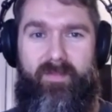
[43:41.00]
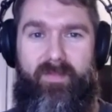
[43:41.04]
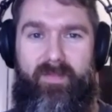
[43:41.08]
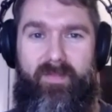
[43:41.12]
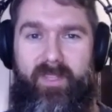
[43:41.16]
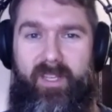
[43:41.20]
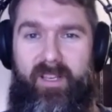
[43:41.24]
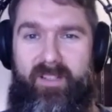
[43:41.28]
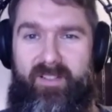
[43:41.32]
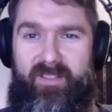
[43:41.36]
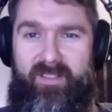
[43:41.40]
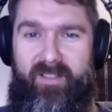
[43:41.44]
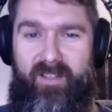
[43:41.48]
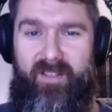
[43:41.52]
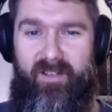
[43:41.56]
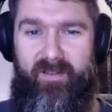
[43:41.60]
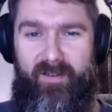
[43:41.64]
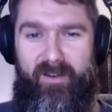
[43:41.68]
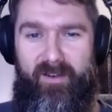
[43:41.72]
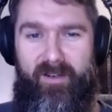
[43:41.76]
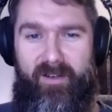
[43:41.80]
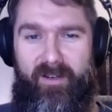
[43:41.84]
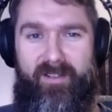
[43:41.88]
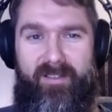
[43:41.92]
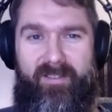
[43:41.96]
Yes, there
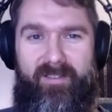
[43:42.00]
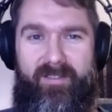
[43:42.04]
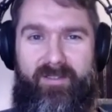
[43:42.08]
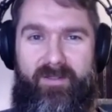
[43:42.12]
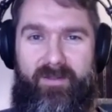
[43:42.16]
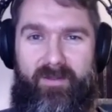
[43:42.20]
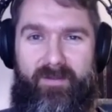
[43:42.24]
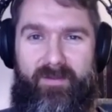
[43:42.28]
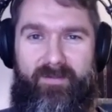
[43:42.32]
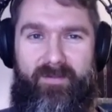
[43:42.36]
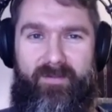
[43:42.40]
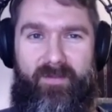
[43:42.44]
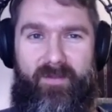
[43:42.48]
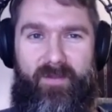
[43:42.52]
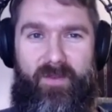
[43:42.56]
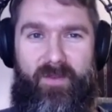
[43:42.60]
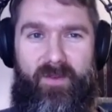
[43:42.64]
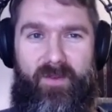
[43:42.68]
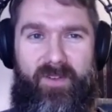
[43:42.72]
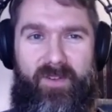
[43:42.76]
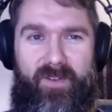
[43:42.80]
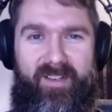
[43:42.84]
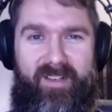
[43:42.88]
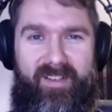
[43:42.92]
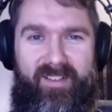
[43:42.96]
we are.
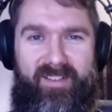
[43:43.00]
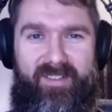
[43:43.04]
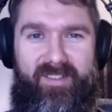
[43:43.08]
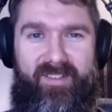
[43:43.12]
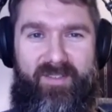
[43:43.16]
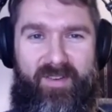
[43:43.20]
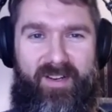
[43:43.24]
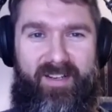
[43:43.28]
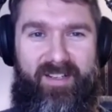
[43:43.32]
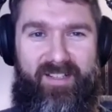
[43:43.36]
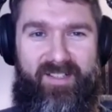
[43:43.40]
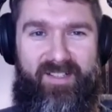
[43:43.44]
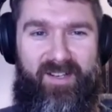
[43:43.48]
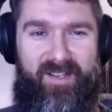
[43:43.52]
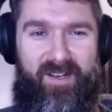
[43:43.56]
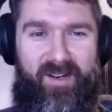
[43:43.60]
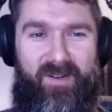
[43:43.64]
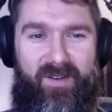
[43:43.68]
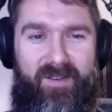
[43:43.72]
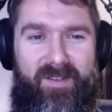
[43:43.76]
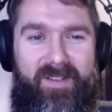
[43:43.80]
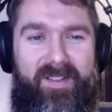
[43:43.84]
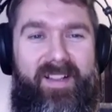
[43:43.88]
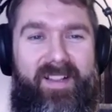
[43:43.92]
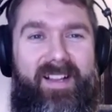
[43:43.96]
It's really
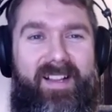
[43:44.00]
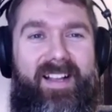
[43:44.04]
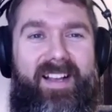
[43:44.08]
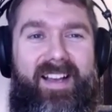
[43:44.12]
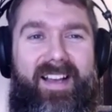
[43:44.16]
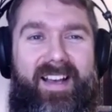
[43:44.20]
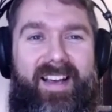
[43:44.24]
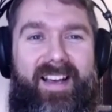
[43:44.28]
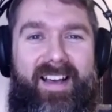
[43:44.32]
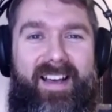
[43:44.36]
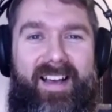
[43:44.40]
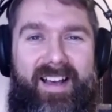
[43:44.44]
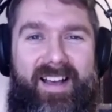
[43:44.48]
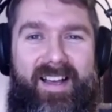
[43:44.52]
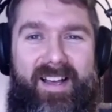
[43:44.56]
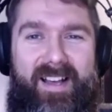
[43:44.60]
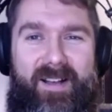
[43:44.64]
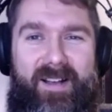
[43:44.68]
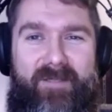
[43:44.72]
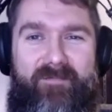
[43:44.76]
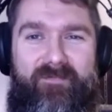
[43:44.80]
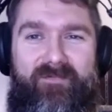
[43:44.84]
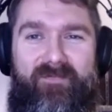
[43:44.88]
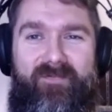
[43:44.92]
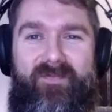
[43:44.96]
slow.
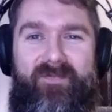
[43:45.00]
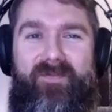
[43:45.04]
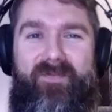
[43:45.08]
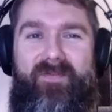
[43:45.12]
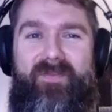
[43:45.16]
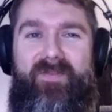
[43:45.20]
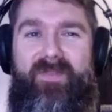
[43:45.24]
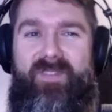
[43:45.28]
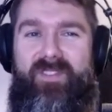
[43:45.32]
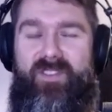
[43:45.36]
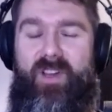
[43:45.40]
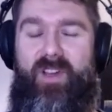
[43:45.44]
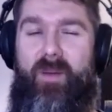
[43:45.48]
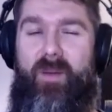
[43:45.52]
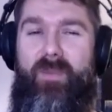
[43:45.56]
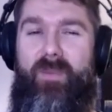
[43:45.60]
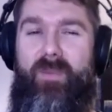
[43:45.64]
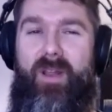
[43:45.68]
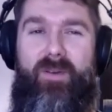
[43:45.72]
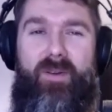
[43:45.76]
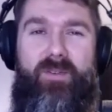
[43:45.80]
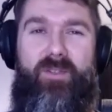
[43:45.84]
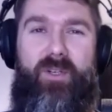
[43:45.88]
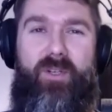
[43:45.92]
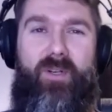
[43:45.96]
So I'm
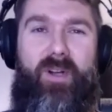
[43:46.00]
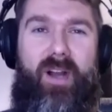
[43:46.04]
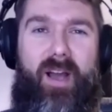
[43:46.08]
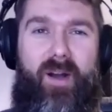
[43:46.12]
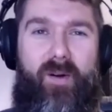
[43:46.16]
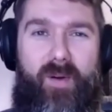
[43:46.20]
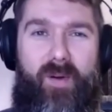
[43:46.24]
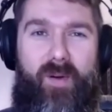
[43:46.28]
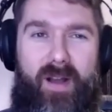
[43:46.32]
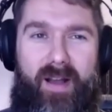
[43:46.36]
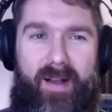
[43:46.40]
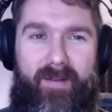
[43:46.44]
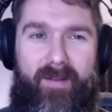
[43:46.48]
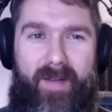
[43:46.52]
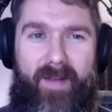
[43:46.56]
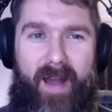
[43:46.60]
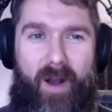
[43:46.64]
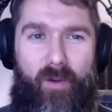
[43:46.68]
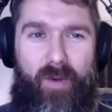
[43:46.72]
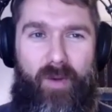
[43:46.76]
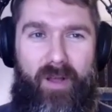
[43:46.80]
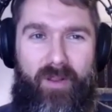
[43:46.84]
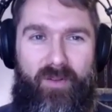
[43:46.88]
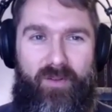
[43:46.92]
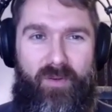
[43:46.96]
not sure how
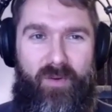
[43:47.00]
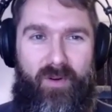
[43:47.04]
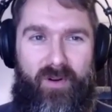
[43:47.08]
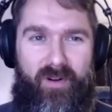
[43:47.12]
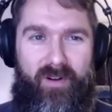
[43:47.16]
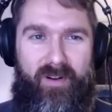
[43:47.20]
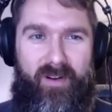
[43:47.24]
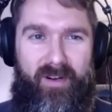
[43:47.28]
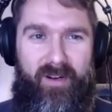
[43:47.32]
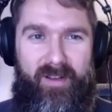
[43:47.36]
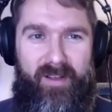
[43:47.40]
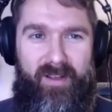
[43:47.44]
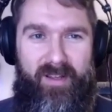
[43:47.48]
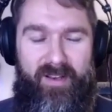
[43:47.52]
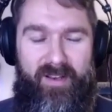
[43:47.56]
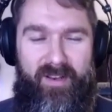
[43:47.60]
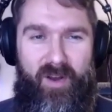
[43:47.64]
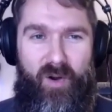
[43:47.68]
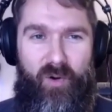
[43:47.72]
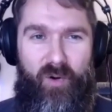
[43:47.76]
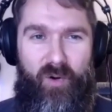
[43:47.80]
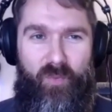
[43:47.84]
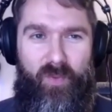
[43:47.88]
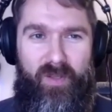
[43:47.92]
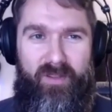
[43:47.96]
well you are
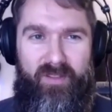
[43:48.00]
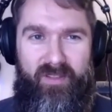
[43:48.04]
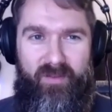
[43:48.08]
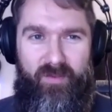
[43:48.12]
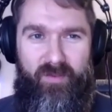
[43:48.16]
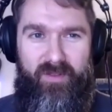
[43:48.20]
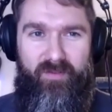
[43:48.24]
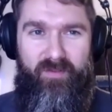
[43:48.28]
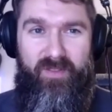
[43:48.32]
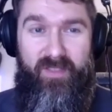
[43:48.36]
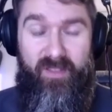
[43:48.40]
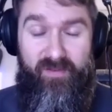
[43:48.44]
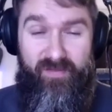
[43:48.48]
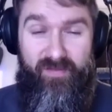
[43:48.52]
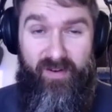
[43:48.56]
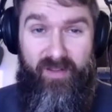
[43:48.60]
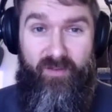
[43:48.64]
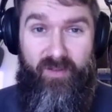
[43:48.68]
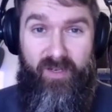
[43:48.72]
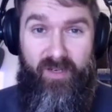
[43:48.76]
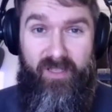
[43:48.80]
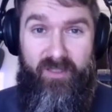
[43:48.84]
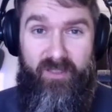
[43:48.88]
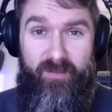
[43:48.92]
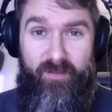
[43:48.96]
known with Event
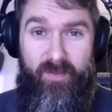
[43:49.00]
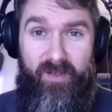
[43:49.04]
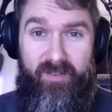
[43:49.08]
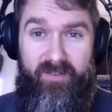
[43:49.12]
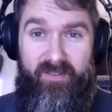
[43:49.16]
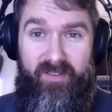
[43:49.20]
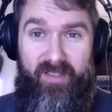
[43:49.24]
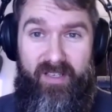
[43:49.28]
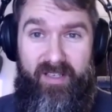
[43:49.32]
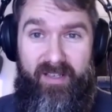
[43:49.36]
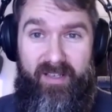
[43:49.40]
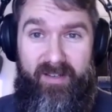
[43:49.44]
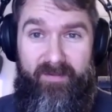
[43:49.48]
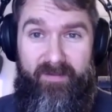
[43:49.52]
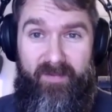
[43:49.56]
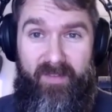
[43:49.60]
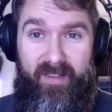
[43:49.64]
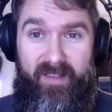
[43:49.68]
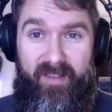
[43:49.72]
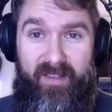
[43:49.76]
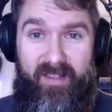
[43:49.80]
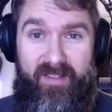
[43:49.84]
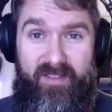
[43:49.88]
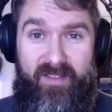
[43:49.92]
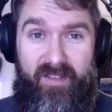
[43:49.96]
Grid, but
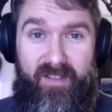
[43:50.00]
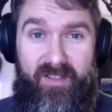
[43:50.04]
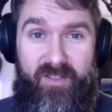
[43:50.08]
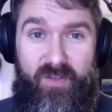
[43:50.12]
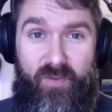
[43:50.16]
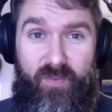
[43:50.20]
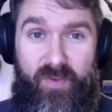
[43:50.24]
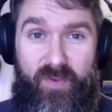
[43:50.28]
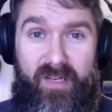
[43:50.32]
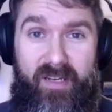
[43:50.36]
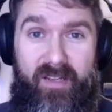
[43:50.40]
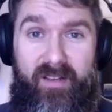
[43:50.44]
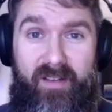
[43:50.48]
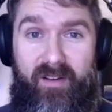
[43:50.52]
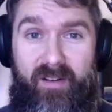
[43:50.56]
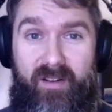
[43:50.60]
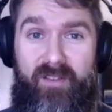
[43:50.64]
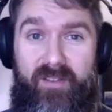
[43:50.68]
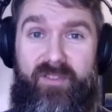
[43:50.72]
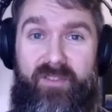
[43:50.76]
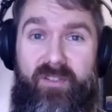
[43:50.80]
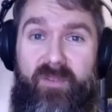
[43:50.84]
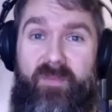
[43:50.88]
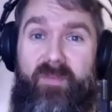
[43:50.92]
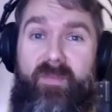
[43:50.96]
it's a really
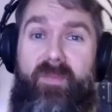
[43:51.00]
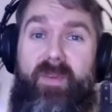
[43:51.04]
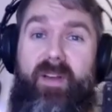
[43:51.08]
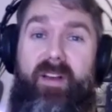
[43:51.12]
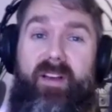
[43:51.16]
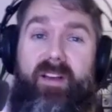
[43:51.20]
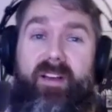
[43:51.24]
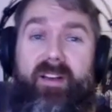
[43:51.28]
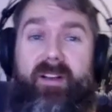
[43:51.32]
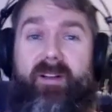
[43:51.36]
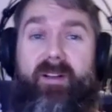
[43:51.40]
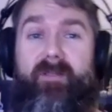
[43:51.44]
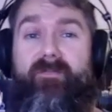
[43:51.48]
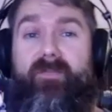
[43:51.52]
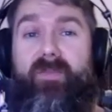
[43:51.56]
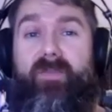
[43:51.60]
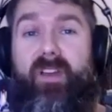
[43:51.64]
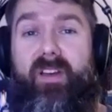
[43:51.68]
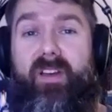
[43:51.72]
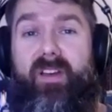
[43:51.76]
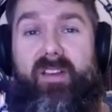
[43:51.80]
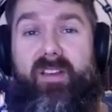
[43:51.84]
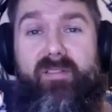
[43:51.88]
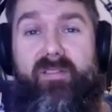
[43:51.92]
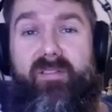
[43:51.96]
awesome
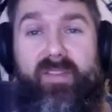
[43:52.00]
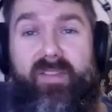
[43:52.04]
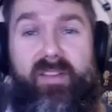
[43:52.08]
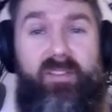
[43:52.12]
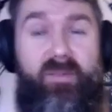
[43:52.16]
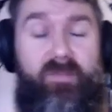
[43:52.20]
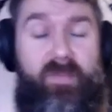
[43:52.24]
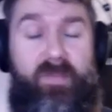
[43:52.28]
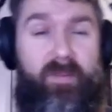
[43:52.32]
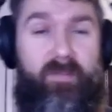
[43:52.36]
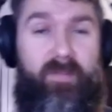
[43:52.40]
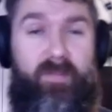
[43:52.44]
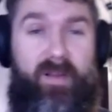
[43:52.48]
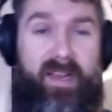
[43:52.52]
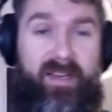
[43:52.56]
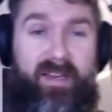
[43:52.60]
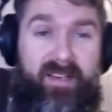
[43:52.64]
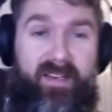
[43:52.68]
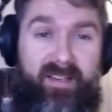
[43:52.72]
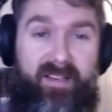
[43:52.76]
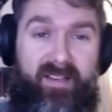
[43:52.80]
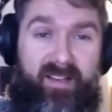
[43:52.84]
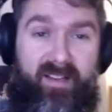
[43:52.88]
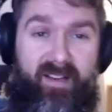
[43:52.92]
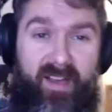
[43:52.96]
eventing
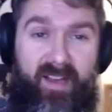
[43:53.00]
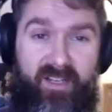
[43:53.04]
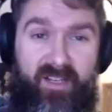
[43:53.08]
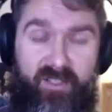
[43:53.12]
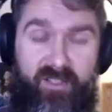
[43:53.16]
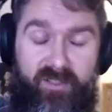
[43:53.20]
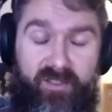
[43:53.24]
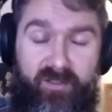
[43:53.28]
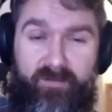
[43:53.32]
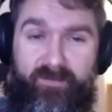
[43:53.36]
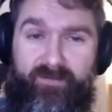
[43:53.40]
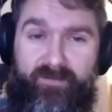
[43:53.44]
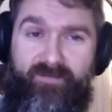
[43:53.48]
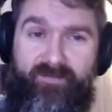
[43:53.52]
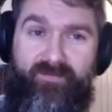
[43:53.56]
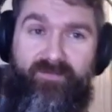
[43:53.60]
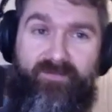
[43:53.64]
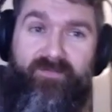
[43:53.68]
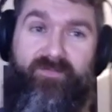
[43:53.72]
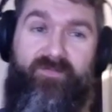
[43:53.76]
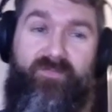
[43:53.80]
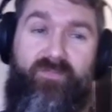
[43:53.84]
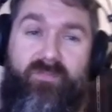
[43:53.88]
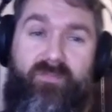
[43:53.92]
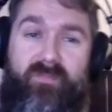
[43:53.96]
backplane in Azure.
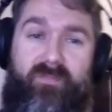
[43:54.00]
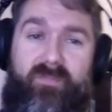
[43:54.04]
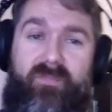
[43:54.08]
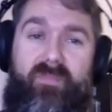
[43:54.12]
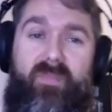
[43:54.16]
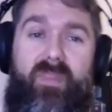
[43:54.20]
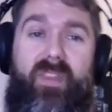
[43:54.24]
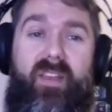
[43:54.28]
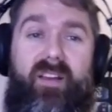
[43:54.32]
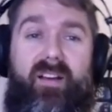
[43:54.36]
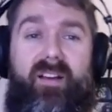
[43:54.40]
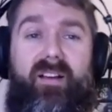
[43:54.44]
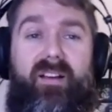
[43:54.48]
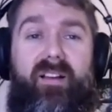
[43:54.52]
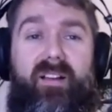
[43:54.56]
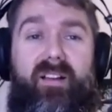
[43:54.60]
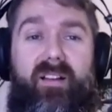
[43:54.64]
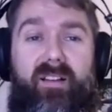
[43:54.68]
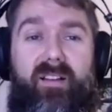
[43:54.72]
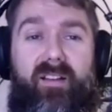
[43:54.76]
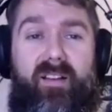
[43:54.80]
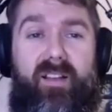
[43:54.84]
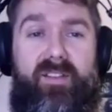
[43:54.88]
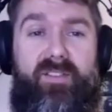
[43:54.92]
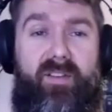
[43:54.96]

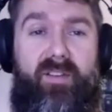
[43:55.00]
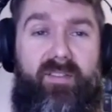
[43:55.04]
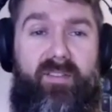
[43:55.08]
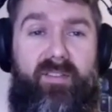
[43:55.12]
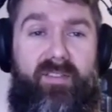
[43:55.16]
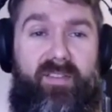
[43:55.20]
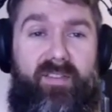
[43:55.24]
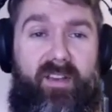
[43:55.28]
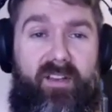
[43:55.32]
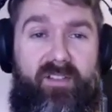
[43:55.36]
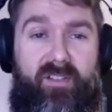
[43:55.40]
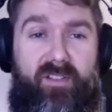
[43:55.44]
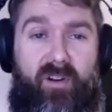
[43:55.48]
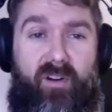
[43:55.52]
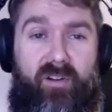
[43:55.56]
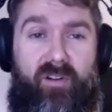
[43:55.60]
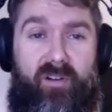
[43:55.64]
Lots of things